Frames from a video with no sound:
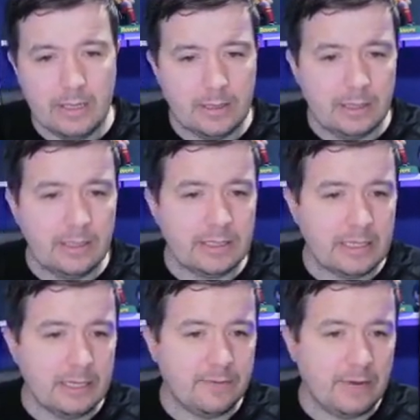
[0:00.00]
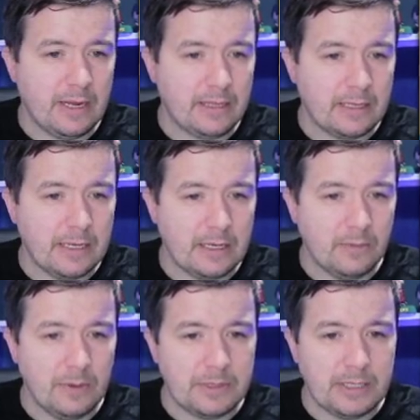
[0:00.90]
Lily save for Alki. He
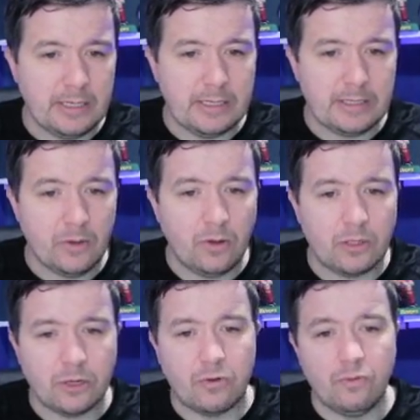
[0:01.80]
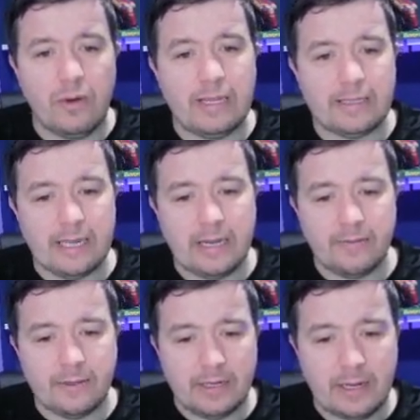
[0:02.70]
whips it in. It's oh, it's a great save.
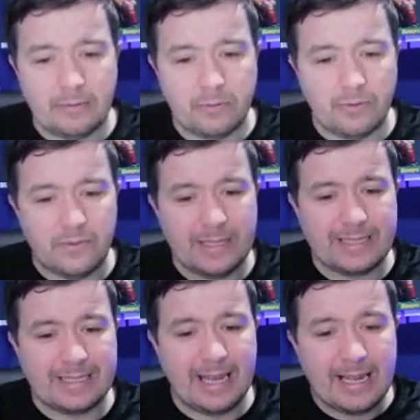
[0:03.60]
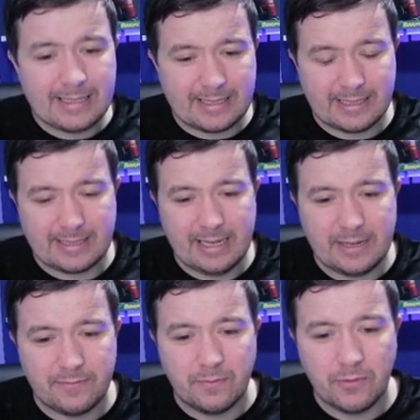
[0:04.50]
It's an absolute fantastic
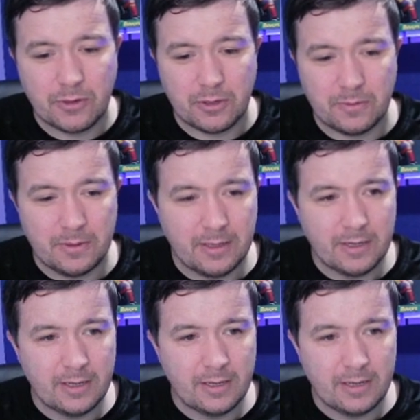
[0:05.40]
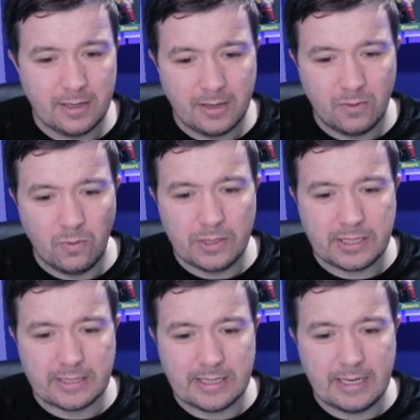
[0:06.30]
save from Rudko. What a
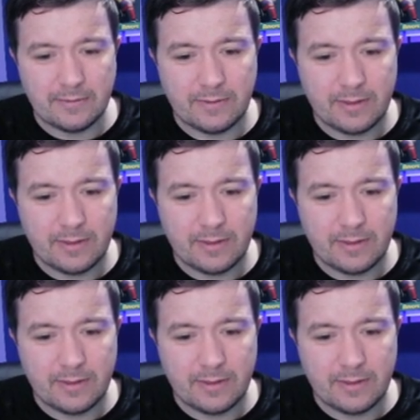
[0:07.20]
save!